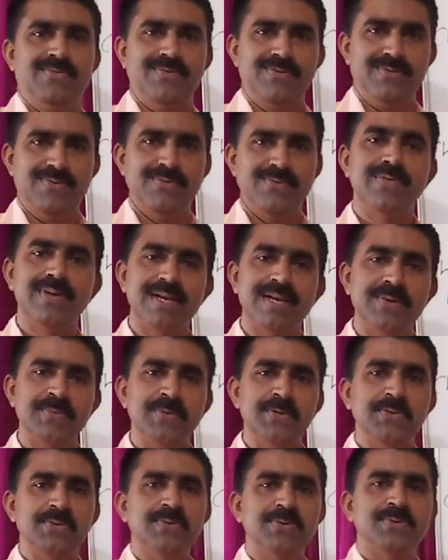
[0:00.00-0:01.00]
Welcome
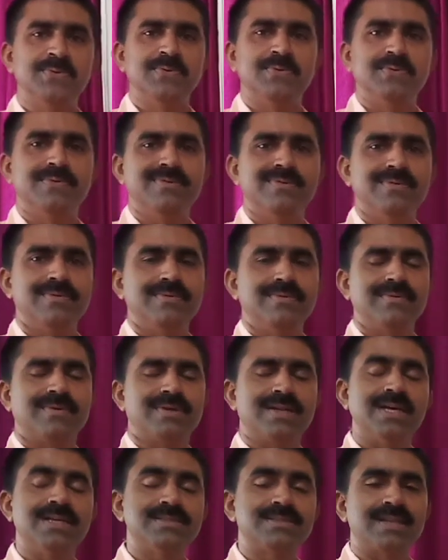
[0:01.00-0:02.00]
to
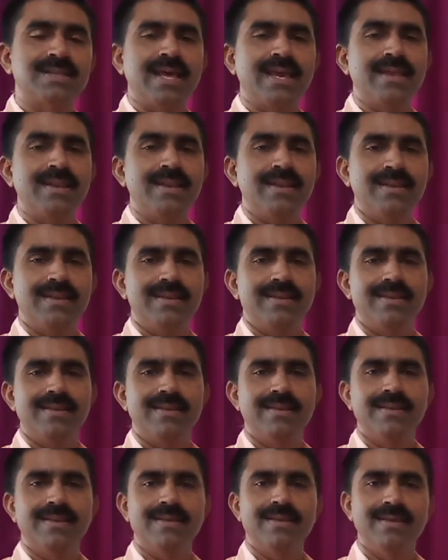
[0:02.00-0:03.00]
class 9
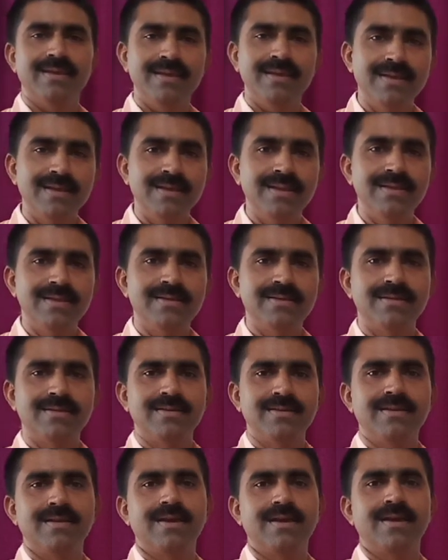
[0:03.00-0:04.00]
English
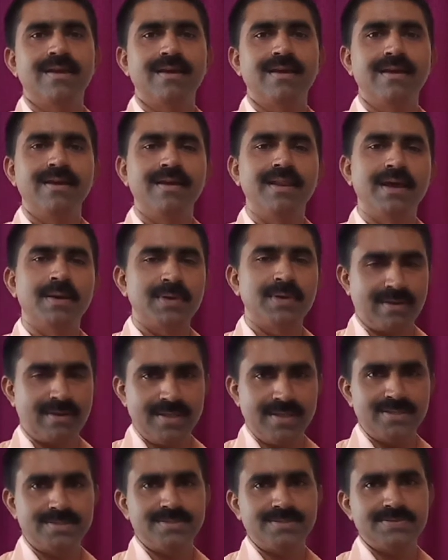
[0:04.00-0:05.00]
grammar
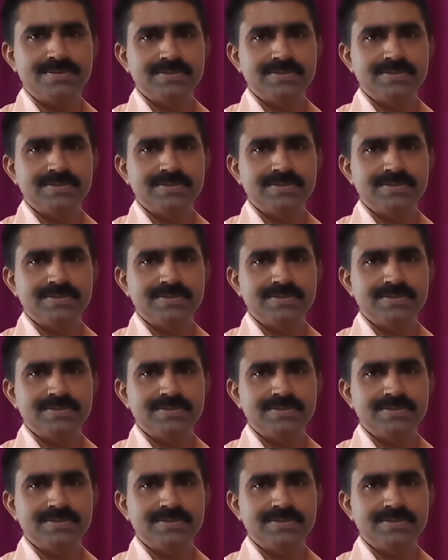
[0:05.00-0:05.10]
class.